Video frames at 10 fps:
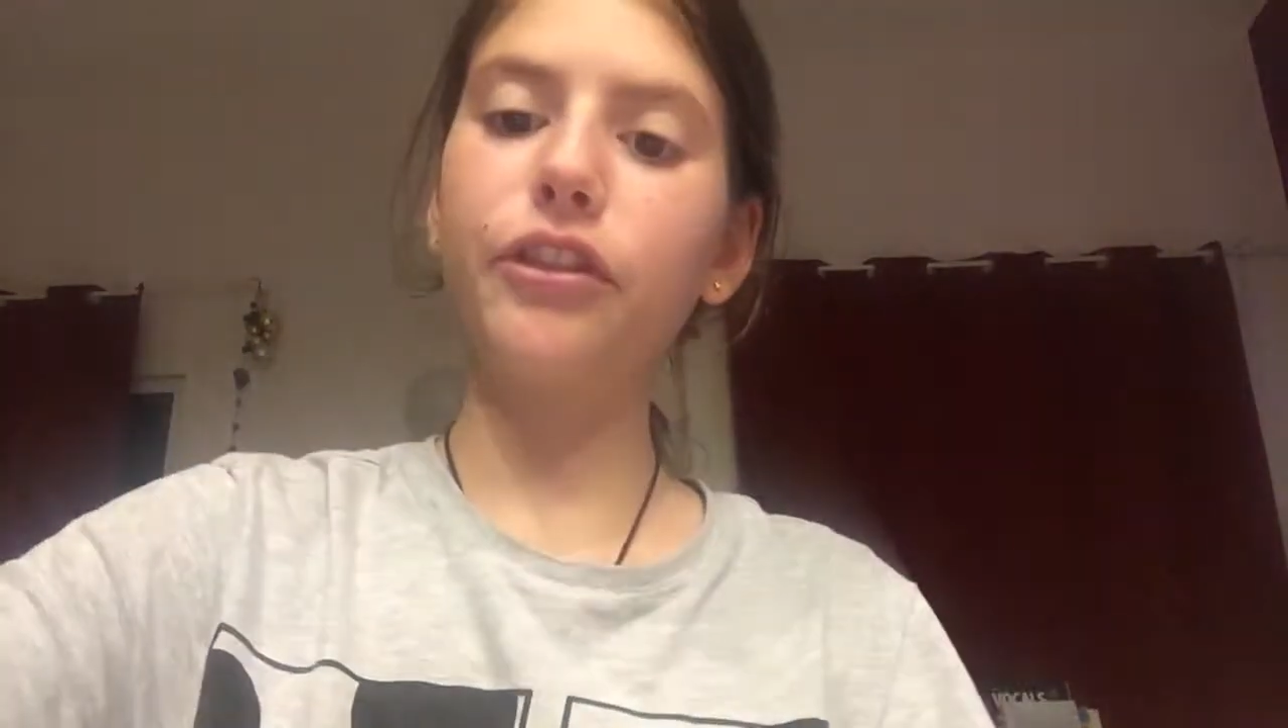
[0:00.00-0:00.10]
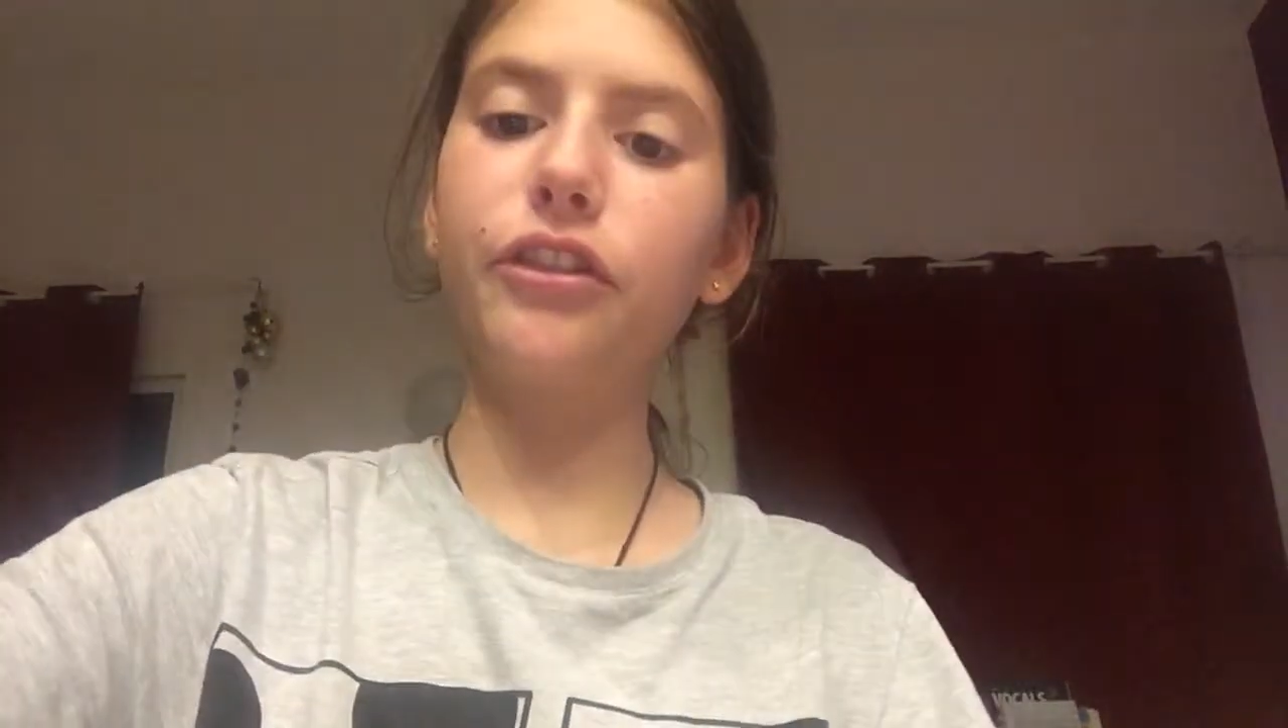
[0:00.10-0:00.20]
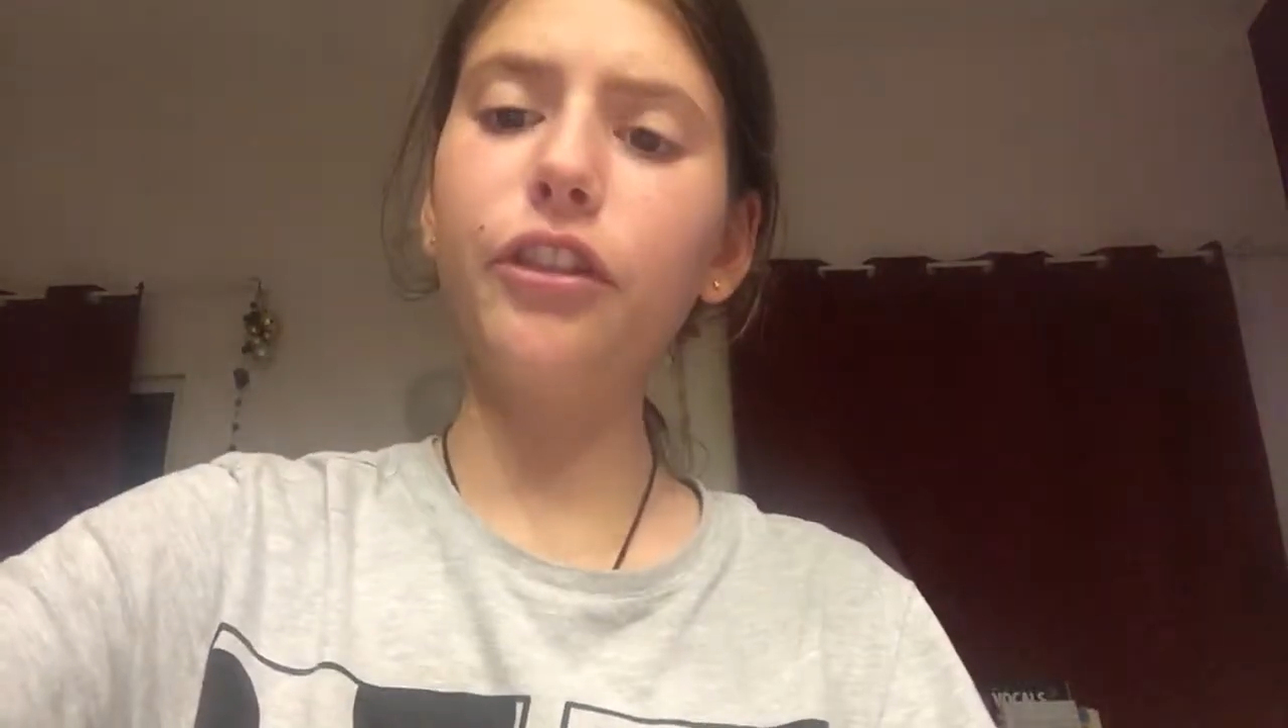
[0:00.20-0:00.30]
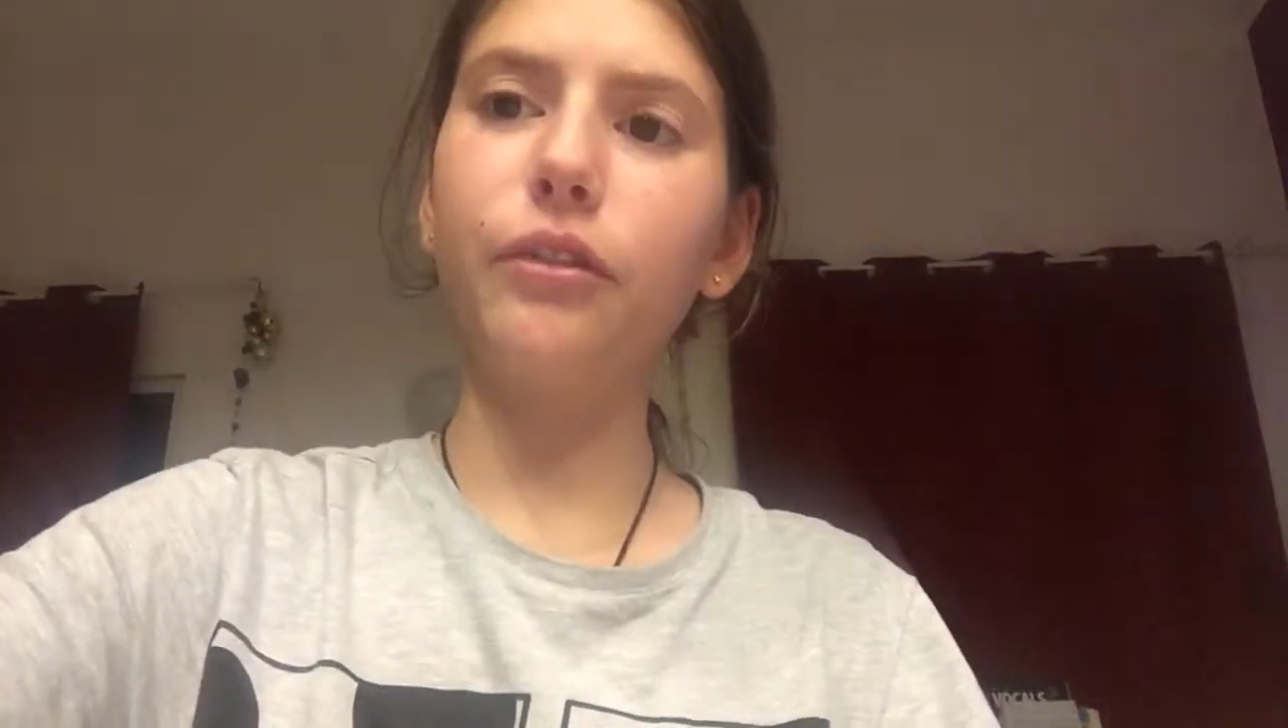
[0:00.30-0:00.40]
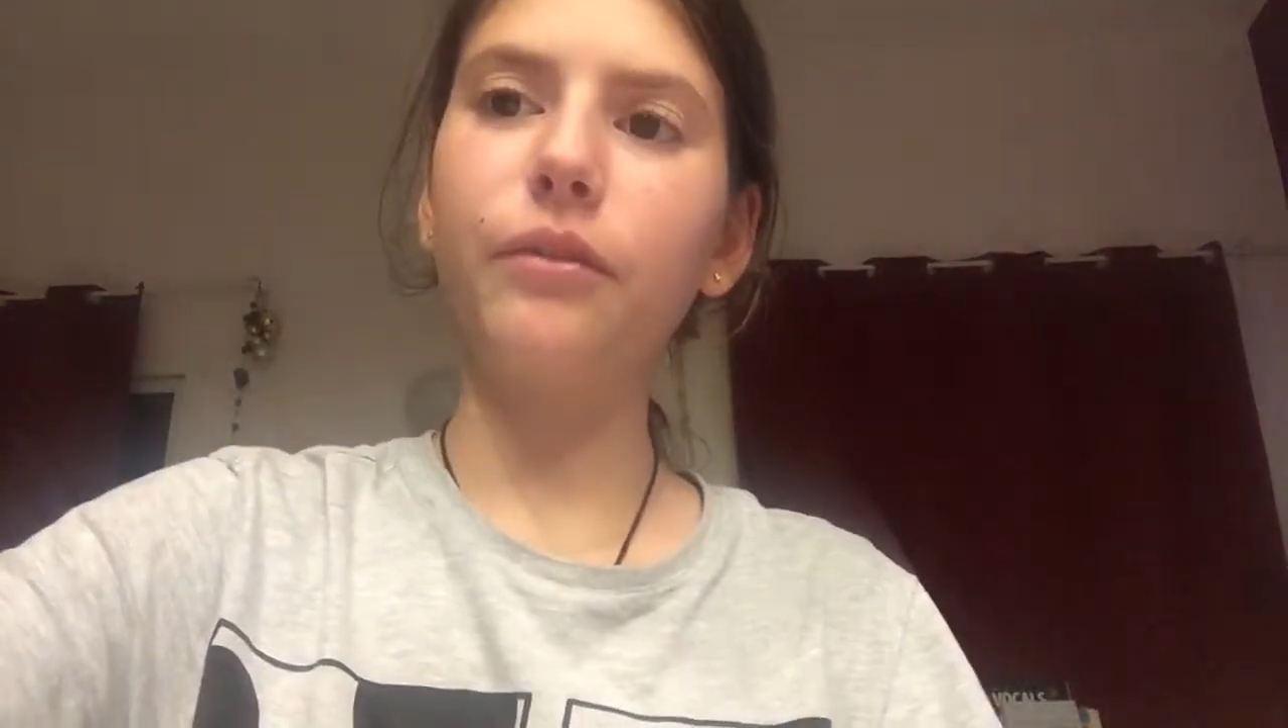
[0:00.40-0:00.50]

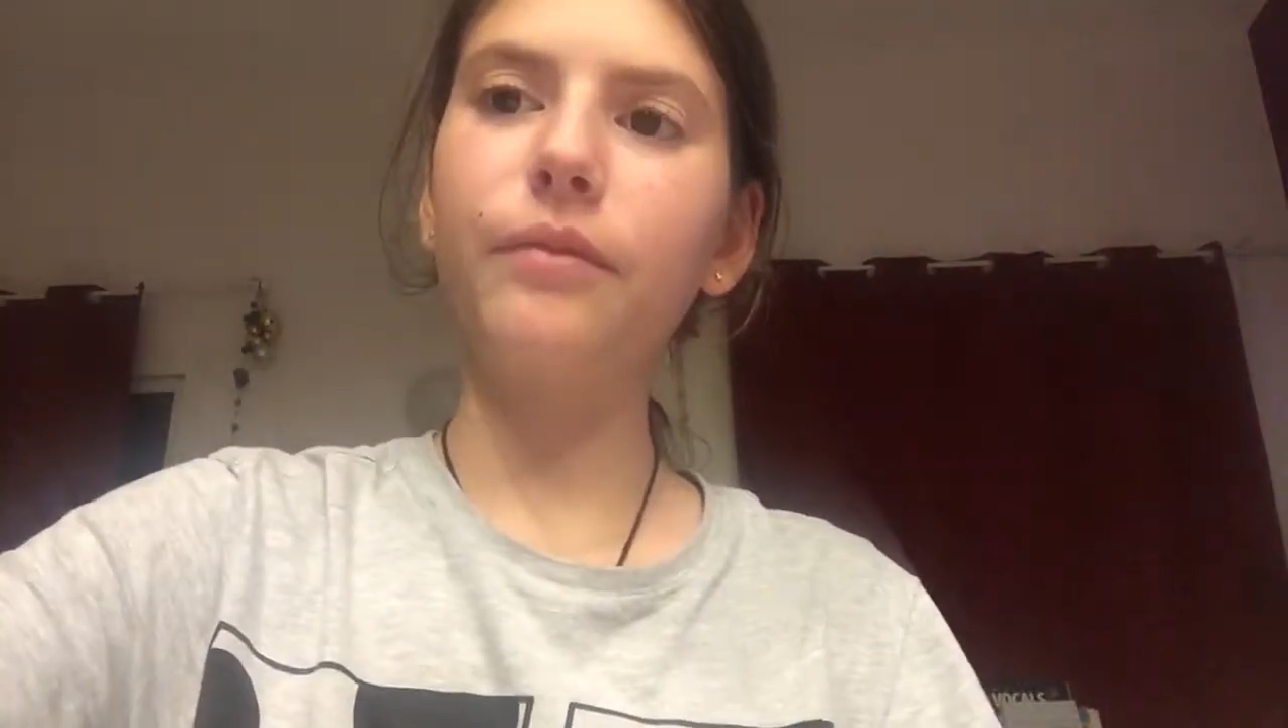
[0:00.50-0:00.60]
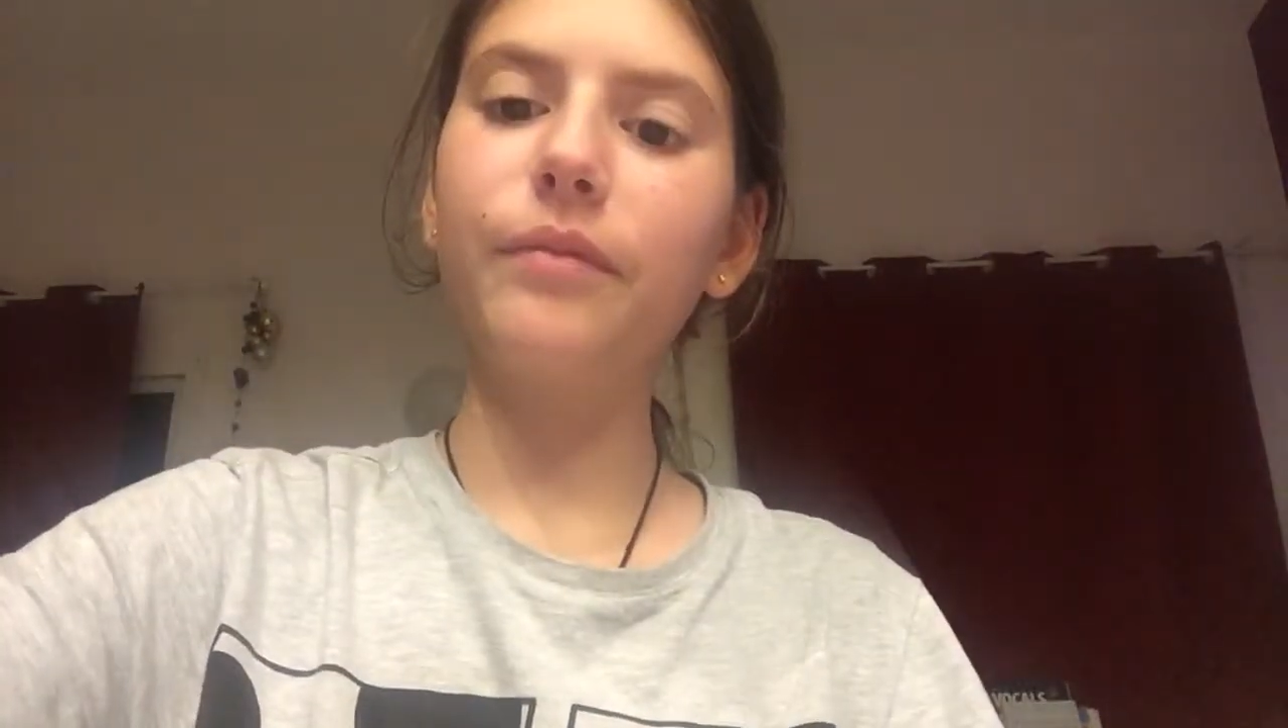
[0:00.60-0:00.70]
2.